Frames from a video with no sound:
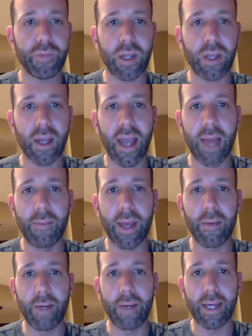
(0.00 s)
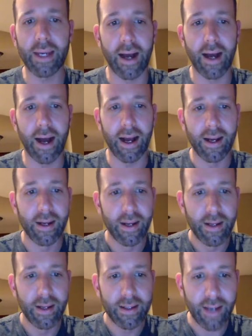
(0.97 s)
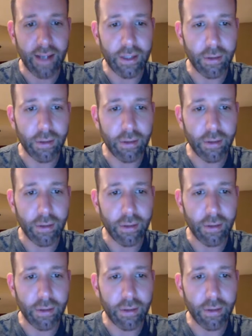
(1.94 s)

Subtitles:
and maybe we can, guys,